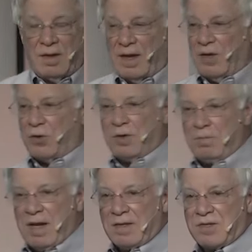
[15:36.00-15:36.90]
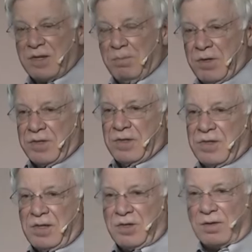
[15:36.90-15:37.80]
And he couldn't make the simplest
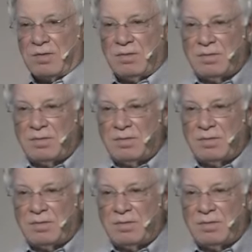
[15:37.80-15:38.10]
decision.